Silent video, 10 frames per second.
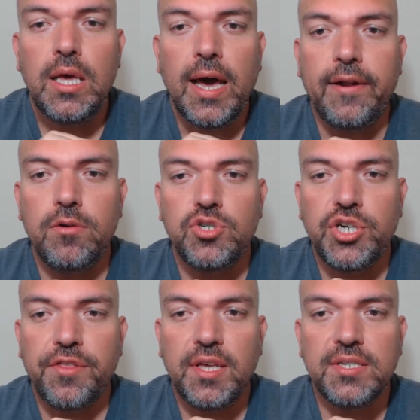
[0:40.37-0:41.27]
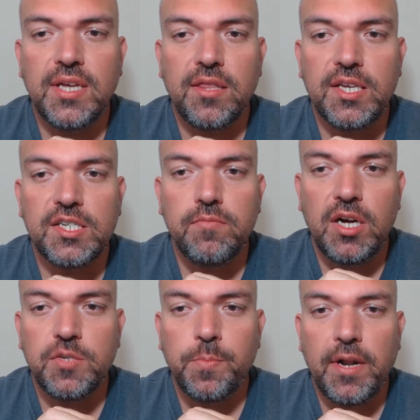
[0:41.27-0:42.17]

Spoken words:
I don't share things like this much,